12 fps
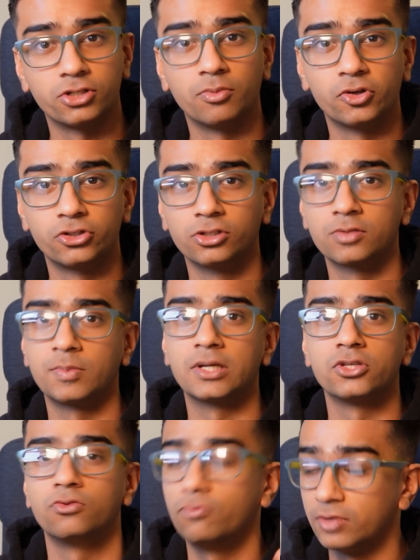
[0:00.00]
year modules
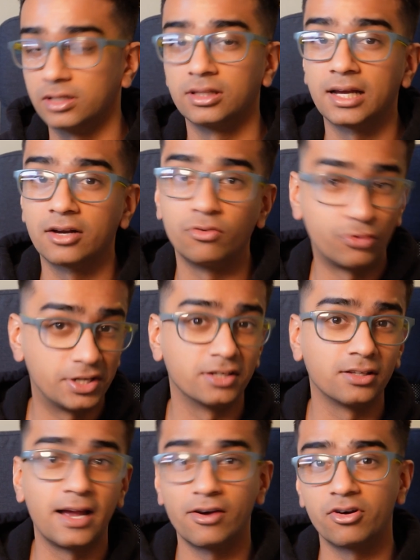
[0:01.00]
because you feel like a
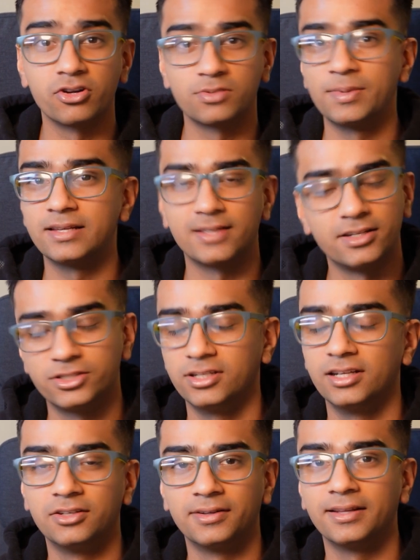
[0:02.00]
real aerospace
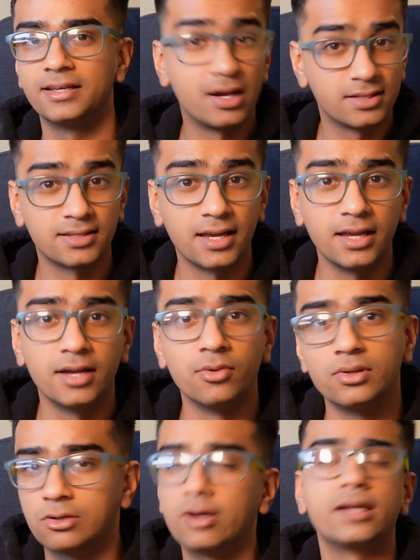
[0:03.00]
engineer doing this. I'd say it
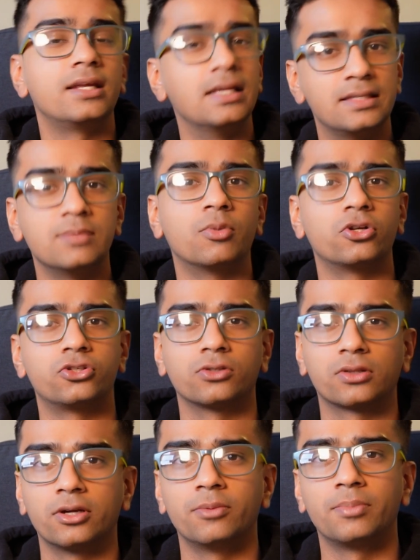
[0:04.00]
was quite an easy
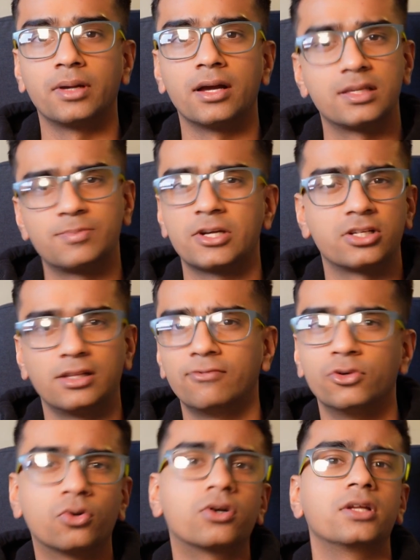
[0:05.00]
module though, especially if
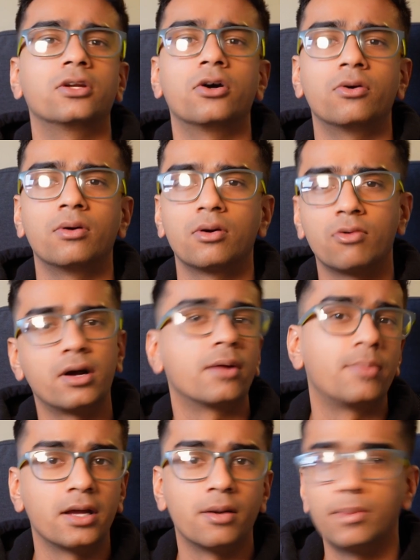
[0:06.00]
you already know quite a
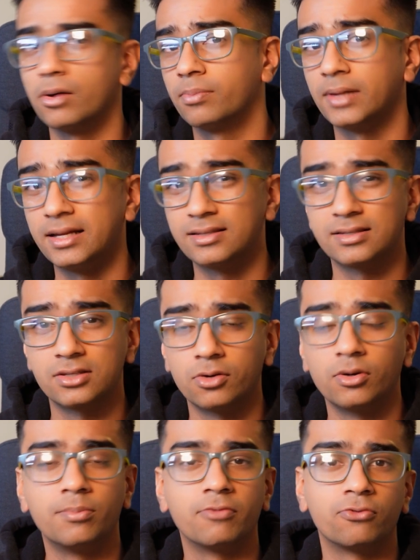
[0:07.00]
bit about planes and
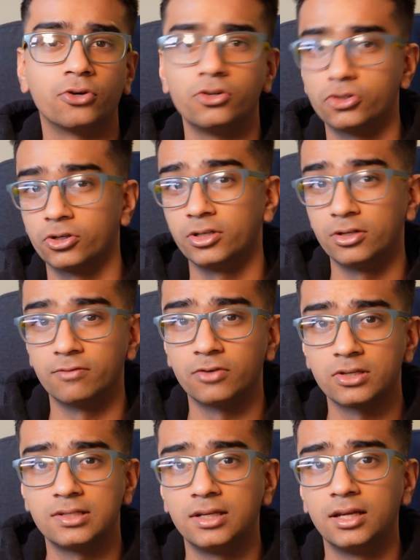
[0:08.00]
so on before you join
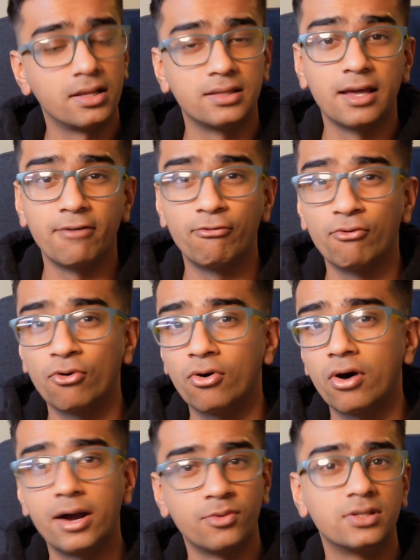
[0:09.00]
university, and
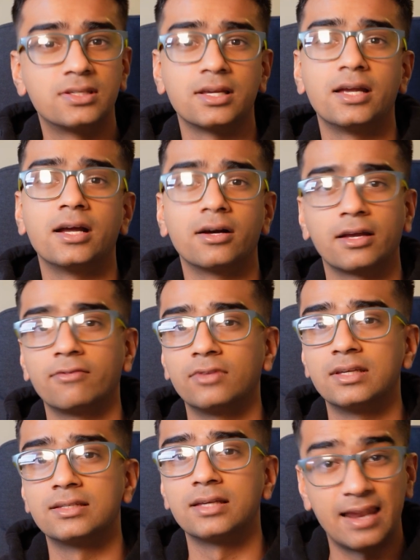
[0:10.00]
therefore I would say I'll give this